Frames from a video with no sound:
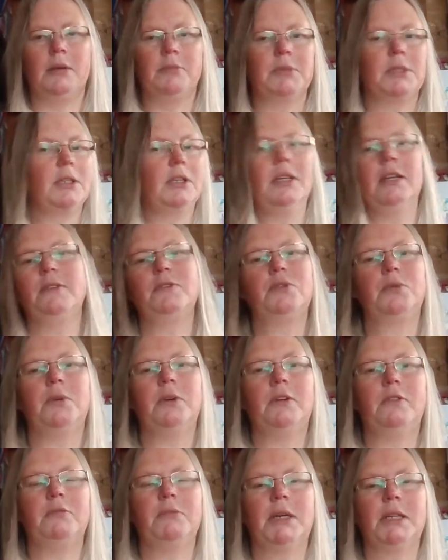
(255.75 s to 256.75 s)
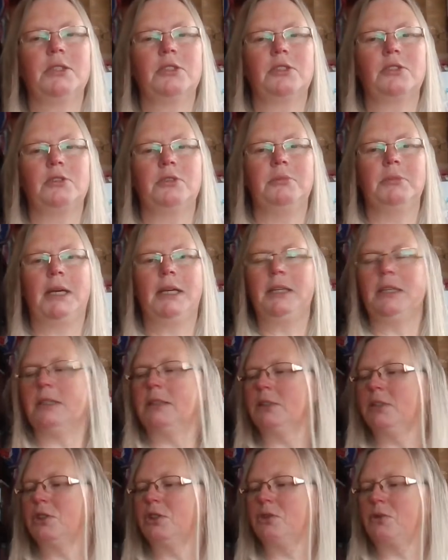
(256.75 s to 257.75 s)
So you have 12 months to make
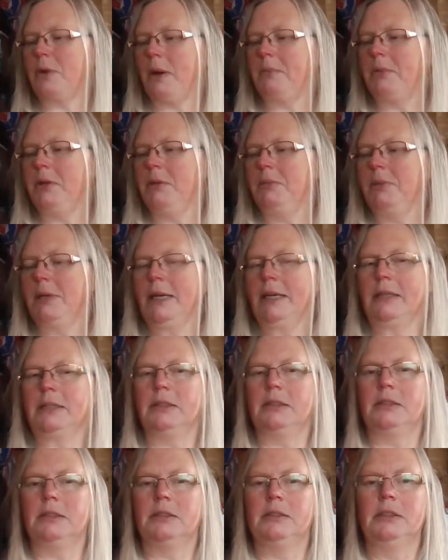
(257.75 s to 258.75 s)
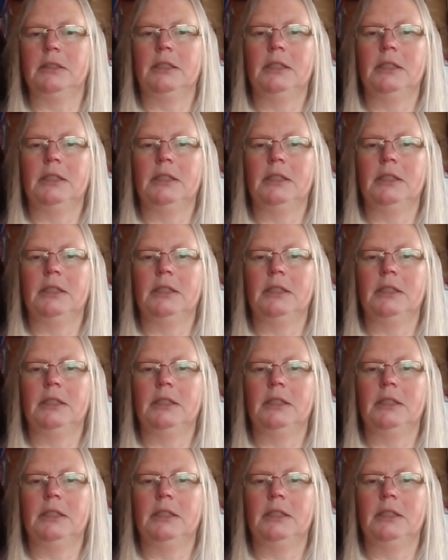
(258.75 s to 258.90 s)
a scrappy blanket.